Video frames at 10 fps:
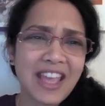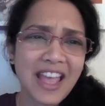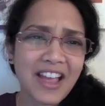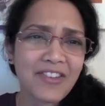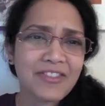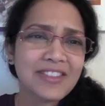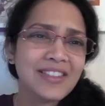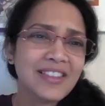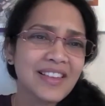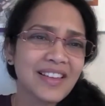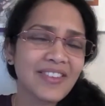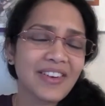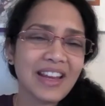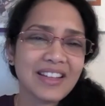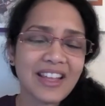halves,
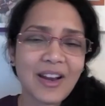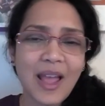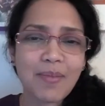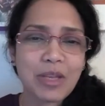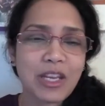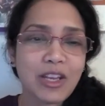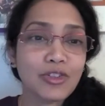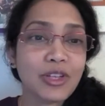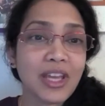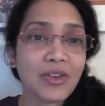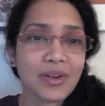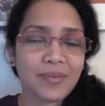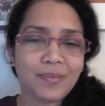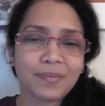right? They're happening together.